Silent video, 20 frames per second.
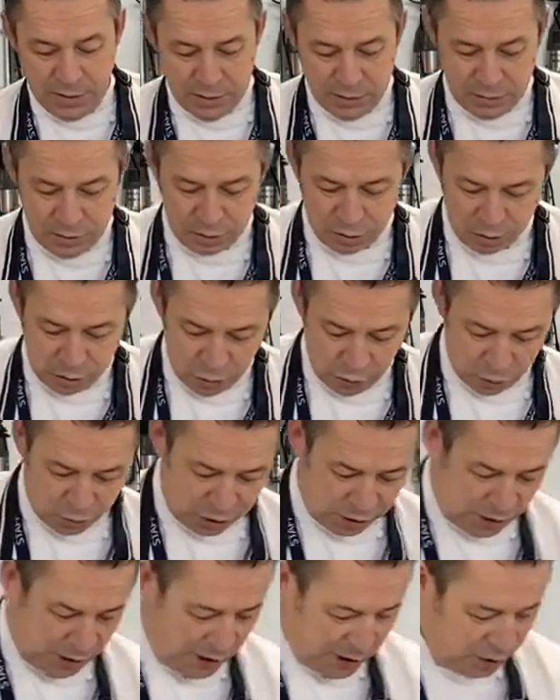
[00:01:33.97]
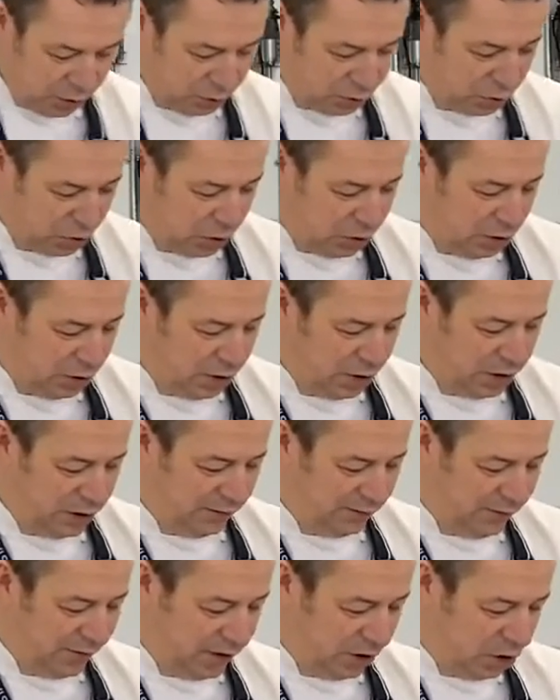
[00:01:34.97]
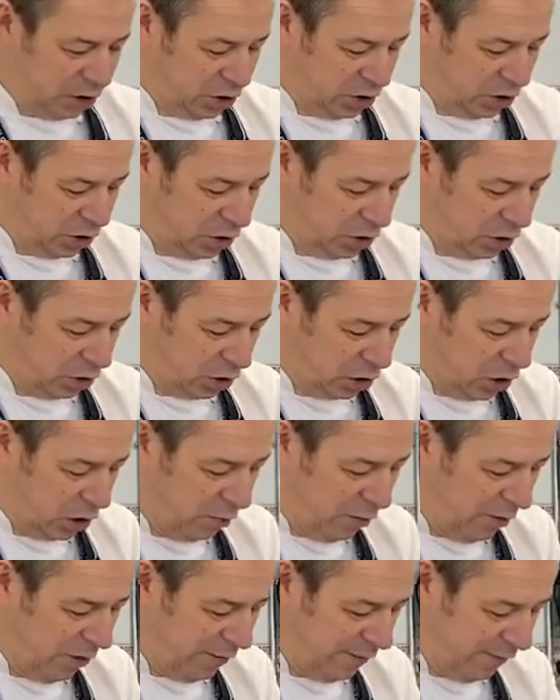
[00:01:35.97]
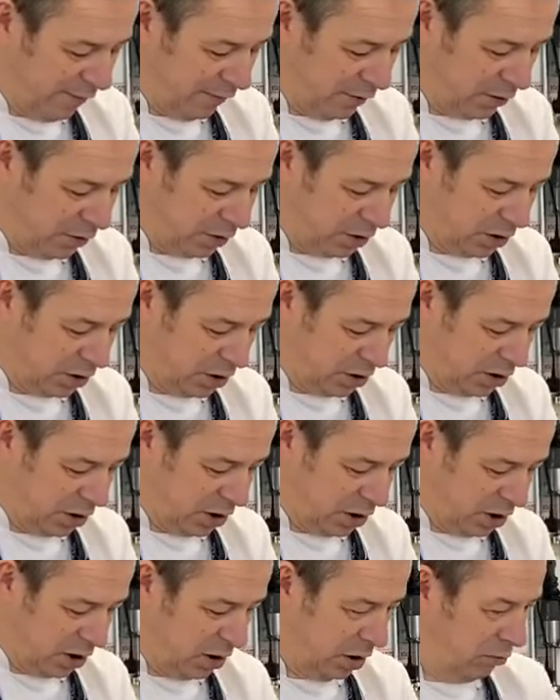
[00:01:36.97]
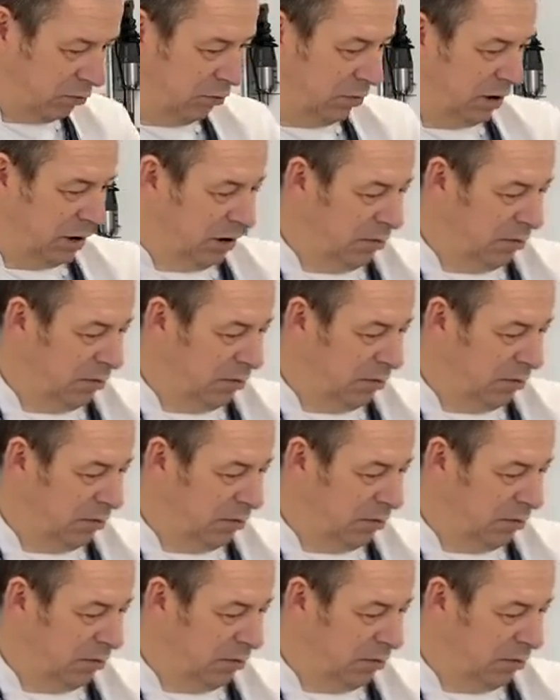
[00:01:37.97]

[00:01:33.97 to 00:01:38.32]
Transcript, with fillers: There's no scales on these fish to come off because uh, they're really,